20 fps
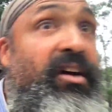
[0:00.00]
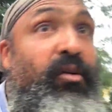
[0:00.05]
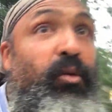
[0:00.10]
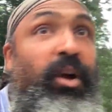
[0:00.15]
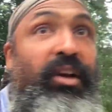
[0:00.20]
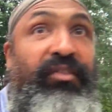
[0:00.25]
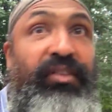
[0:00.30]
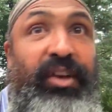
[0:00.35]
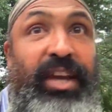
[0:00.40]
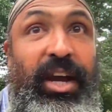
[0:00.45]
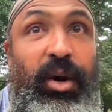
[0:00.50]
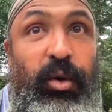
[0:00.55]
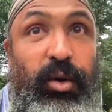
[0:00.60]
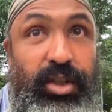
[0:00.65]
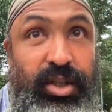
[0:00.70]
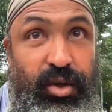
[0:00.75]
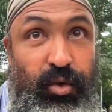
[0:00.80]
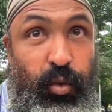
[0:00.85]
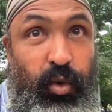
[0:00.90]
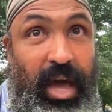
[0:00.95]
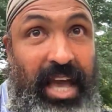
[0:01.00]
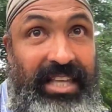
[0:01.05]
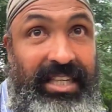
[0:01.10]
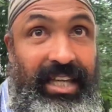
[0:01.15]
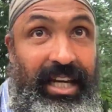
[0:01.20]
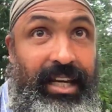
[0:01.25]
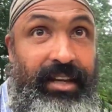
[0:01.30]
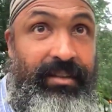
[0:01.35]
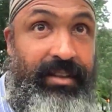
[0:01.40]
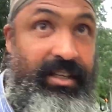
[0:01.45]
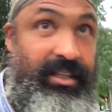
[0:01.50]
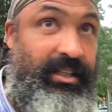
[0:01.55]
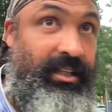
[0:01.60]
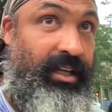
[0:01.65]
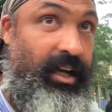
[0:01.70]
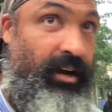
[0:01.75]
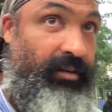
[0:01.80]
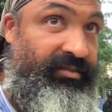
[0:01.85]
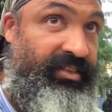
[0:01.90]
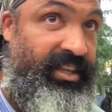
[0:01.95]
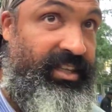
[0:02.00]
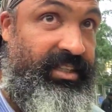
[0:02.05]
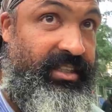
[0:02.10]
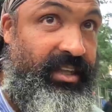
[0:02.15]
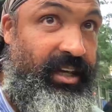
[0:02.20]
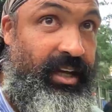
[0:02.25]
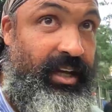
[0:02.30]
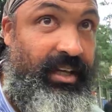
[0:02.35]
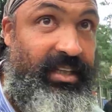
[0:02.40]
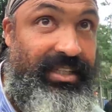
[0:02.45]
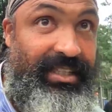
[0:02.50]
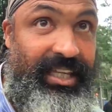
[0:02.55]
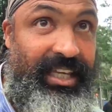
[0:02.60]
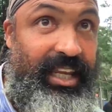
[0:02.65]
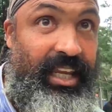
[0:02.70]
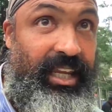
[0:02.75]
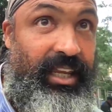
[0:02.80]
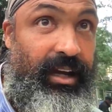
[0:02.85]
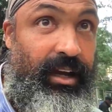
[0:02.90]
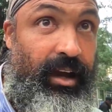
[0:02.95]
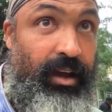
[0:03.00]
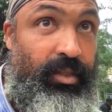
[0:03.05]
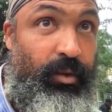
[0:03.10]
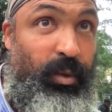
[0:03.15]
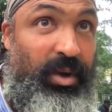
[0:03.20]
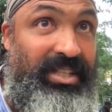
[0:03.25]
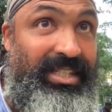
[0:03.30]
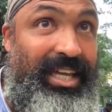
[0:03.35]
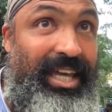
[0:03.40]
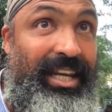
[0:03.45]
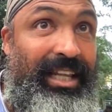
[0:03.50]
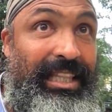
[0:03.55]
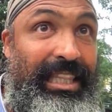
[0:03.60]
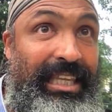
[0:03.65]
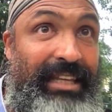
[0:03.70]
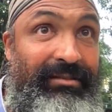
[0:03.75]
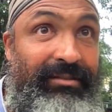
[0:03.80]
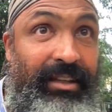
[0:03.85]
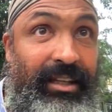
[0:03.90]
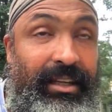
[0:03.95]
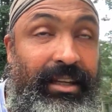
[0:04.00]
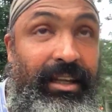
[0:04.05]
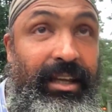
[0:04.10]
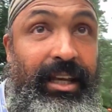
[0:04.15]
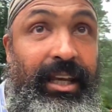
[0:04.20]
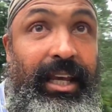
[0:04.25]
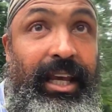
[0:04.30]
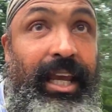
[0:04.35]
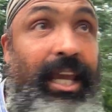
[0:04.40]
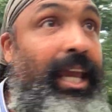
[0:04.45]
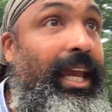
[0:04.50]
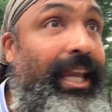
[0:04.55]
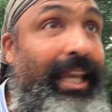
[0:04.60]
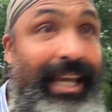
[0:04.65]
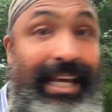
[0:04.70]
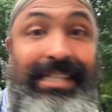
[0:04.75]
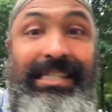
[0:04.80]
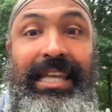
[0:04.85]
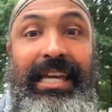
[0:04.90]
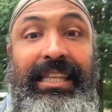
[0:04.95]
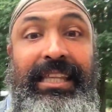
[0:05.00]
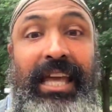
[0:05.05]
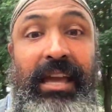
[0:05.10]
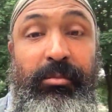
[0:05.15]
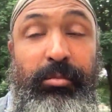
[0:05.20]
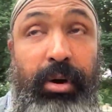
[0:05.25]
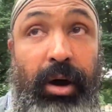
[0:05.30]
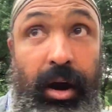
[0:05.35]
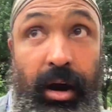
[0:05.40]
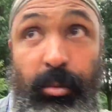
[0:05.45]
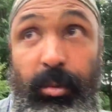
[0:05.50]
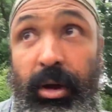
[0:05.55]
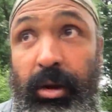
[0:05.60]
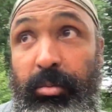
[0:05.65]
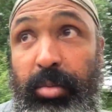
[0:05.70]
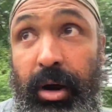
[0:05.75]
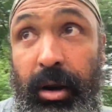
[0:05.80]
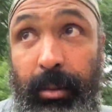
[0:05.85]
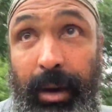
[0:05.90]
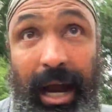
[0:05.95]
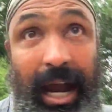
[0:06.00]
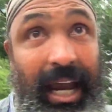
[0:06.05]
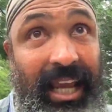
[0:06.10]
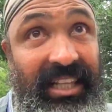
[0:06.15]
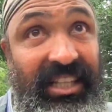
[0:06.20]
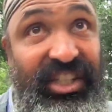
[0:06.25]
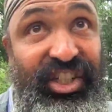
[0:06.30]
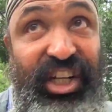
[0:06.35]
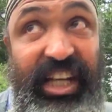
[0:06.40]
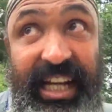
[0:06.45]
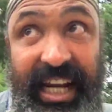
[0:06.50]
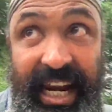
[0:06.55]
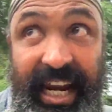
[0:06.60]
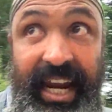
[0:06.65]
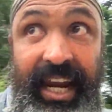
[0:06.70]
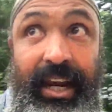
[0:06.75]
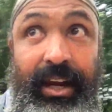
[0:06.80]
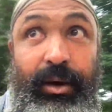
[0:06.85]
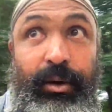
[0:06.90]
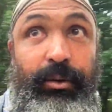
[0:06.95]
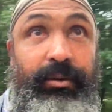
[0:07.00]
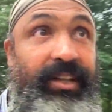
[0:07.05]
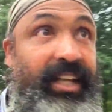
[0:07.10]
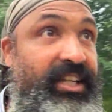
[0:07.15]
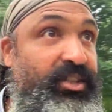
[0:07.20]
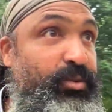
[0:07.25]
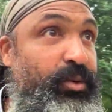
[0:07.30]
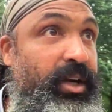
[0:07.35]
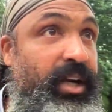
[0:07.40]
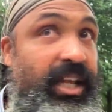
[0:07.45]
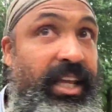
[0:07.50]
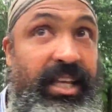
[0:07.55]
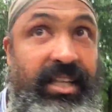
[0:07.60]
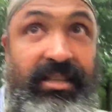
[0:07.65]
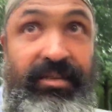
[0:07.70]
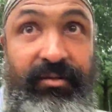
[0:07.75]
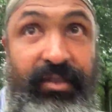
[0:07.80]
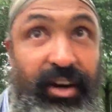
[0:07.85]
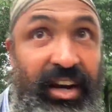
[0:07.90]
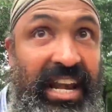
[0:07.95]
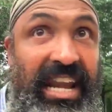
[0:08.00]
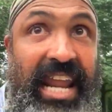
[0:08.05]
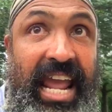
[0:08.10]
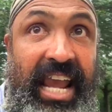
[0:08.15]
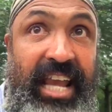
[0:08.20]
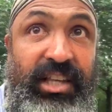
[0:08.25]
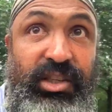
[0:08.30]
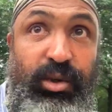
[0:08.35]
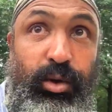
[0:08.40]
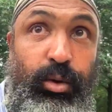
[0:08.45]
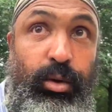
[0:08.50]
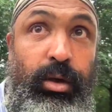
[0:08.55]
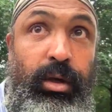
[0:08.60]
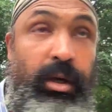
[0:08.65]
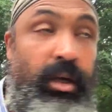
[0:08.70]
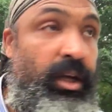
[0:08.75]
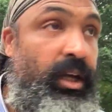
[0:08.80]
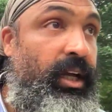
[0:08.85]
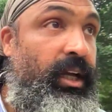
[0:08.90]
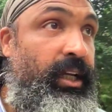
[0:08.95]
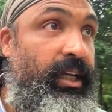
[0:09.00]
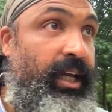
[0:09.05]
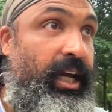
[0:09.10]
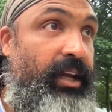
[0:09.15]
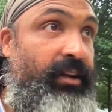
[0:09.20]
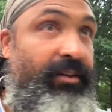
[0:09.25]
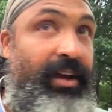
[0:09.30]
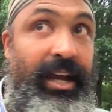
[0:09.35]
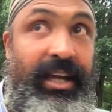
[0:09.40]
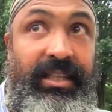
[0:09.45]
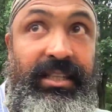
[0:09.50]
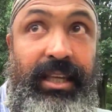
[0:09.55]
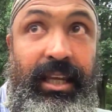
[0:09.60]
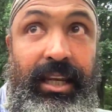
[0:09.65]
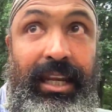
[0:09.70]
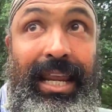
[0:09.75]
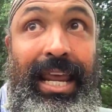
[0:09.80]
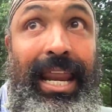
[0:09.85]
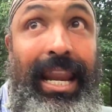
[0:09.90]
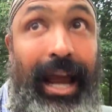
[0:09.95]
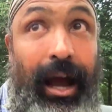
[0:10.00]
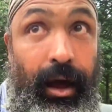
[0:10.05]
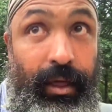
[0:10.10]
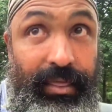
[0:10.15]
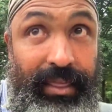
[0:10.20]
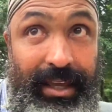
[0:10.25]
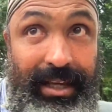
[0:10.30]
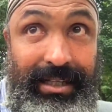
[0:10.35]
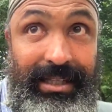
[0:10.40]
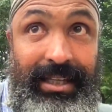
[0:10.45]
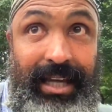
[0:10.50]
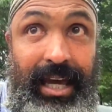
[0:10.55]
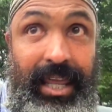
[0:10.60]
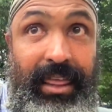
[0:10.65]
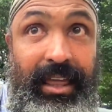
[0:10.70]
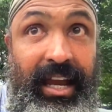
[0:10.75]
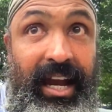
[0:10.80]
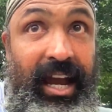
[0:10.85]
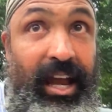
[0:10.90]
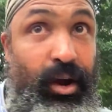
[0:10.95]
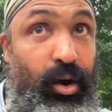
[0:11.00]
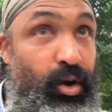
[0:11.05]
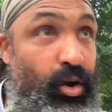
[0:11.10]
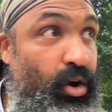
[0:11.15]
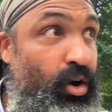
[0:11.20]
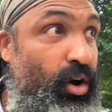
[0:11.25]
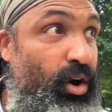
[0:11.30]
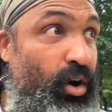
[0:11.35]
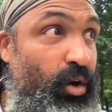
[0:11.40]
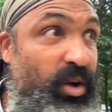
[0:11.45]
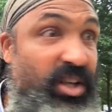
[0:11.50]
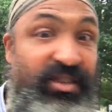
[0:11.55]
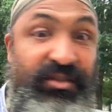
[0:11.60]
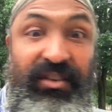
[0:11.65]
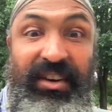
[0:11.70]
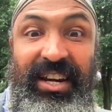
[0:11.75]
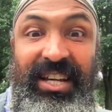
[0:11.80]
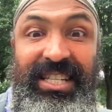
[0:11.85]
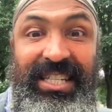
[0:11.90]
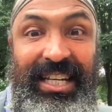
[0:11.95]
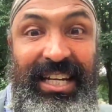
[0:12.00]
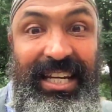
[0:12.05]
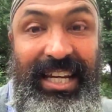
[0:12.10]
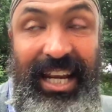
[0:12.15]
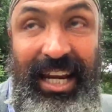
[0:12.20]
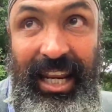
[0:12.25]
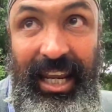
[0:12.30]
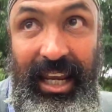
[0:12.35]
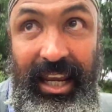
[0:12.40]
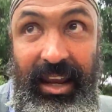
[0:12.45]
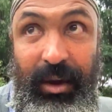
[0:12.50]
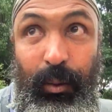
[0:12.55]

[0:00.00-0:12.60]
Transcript: If you go to the west side of this city, on the west side of Cleveland, it gets like that. Parma Heights, Chicago. That's what it is. A very nasal kind of accent. On this side of the Cuyahoga, it's very sedity.